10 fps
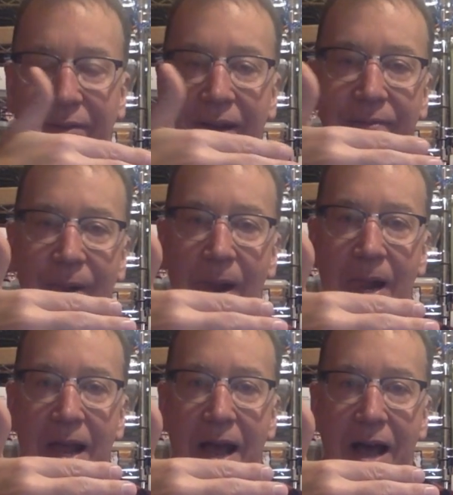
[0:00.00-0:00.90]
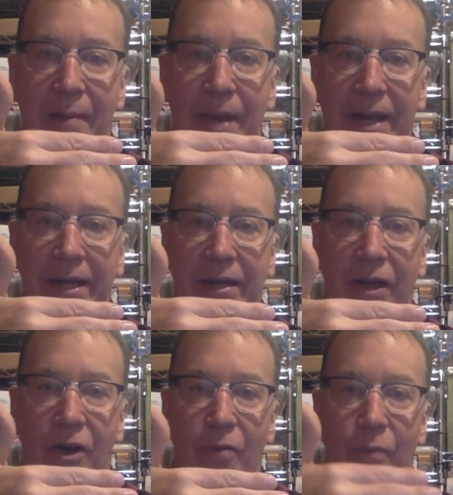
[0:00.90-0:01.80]
right? Um, and it can
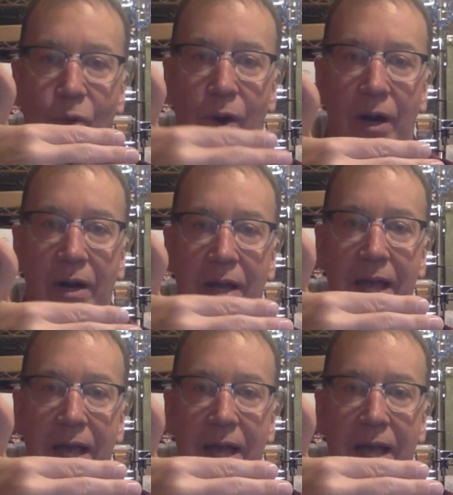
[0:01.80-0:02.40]
go more